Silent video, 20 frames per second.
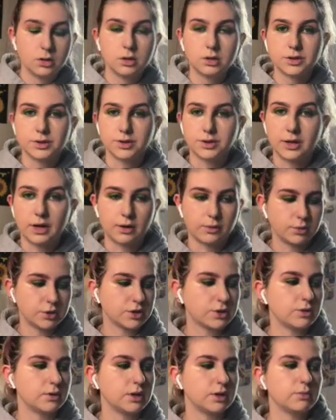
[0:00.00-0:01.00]
So now I'm just
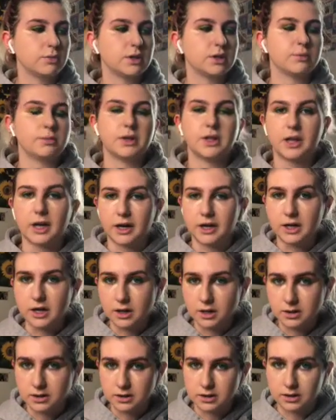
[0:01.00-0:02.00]
going in with the Milani
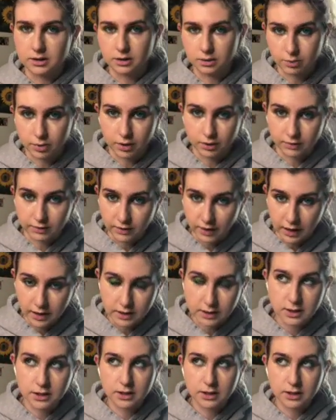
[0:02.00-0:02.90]
Conceal and Perfect